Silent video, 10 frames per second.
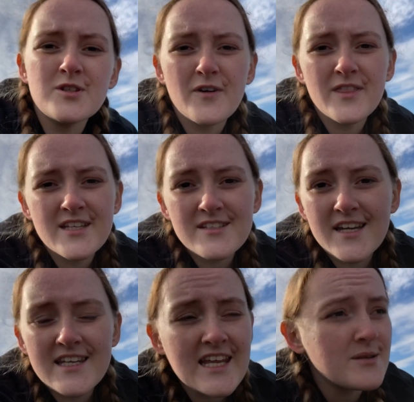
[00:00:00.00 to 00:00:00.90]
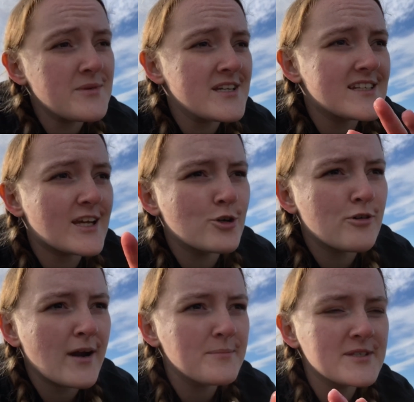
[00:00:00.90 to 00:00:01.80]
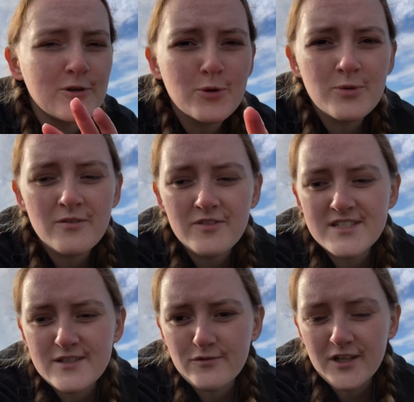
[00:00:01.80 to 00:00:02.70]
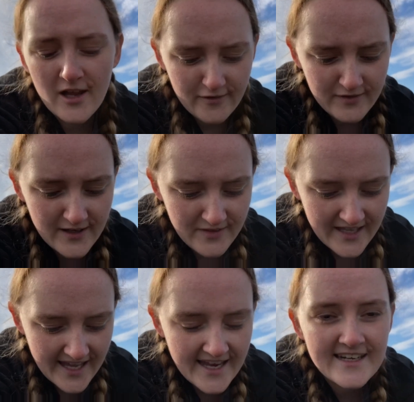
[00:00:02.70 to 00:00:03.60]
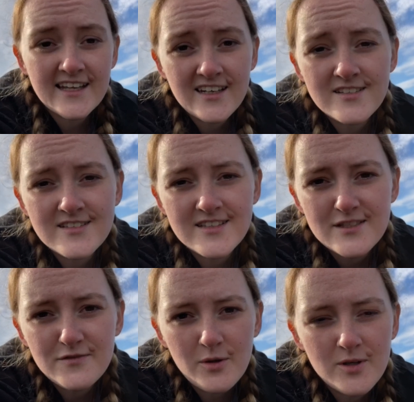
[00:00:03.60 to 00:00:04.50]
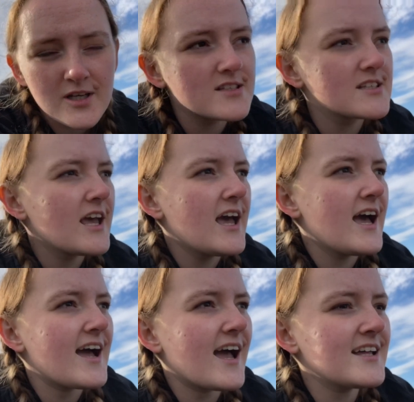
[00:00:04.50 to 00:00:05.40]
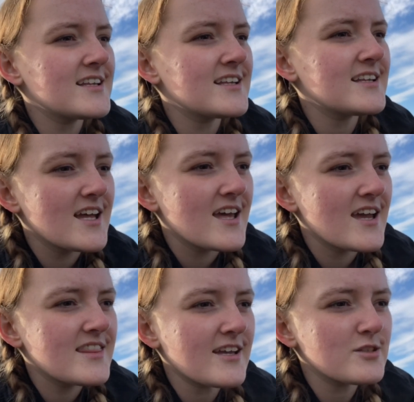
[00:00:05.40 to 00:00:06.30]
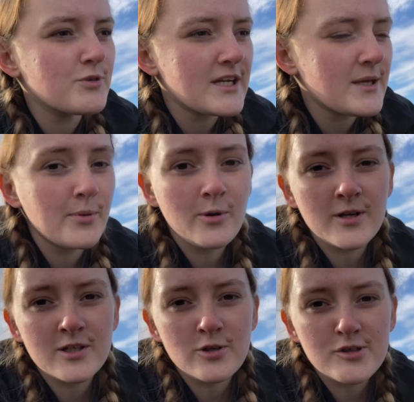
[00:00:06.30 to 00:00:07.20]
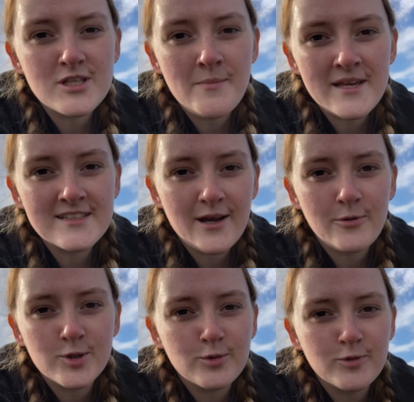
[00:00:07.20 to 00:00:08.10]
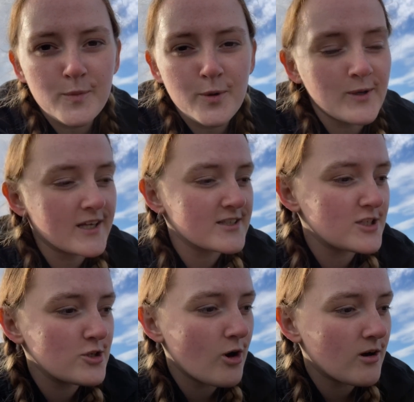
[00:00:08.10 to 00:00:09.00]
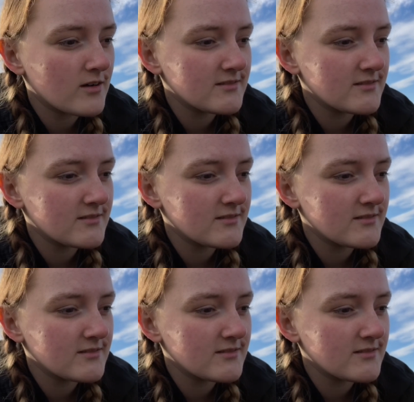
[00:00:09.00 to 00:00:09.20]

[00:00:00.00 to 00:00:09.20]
find things like anemones and crabs and all of this different life living in and under this fucus. And that's really important not to miss out when you're rock pooling, to not